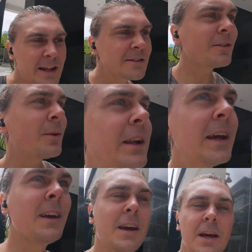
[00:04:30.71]
It's only
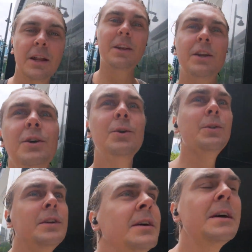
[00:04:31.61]
noon,
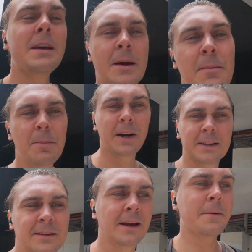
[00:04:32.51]
but
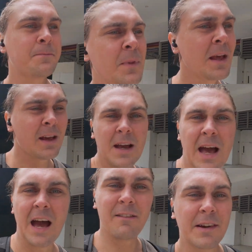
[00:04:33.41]

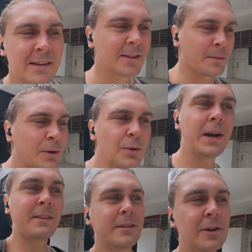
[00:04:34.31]
having some
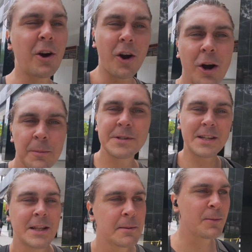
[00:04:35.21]
great carbs
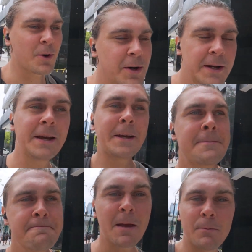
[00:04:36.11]
in the morning,
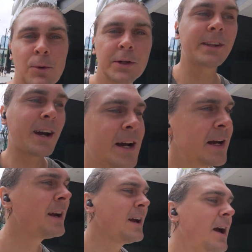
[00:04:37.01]
Muay Thai,
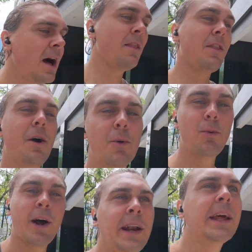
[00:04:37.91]
and
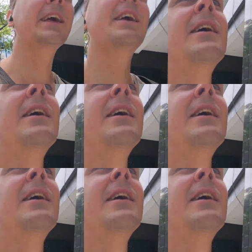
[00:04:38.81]
running.